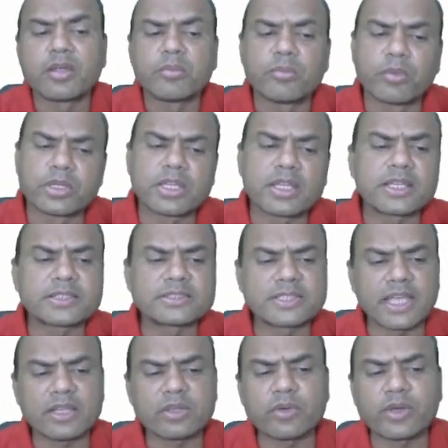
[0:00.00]
Both the things
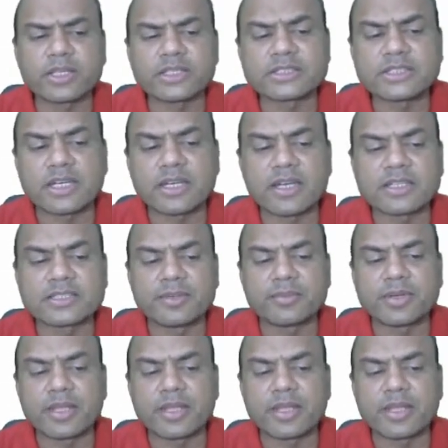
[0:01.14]
can coexist at the same